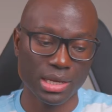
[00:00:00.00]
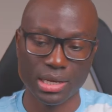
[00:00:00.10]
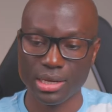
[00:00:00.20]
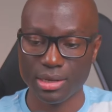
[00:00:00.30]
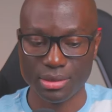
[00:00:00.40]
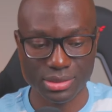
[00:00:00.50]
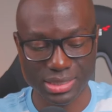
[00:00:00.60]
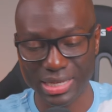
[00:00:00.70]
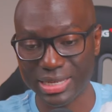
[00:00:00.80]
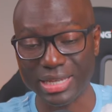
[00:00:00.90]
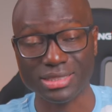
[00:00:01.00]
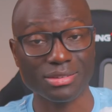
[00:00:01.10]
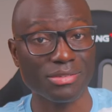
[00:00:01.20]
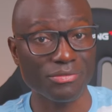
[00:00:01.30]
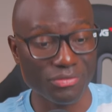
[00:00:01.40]
uh, staying as
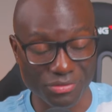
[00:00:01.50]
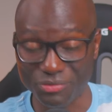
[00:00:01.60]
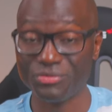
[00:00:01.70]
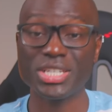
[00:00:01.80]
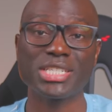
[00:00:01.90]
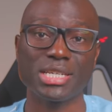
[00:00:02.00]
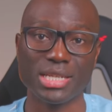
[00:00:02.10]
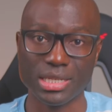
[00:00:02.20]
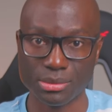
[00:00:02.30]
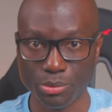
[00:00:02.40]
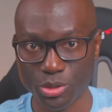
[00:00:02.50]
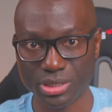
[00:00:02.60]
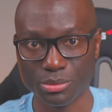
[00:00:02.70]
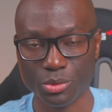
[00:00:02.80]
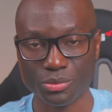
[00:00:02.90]
efficient as
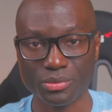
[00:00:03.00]
possible.